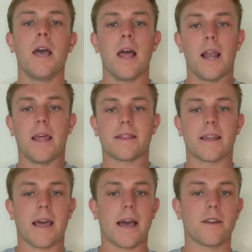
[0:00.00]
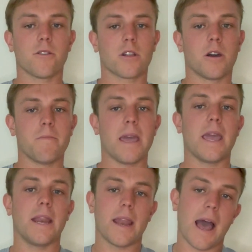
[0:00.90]
Let that handle come
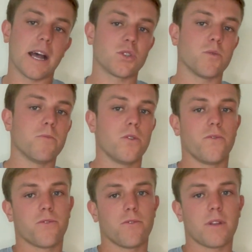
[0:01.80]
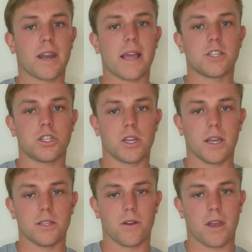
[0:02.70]
in as we move through that edge
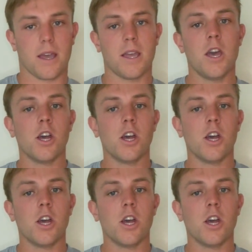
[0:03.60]
change, okay?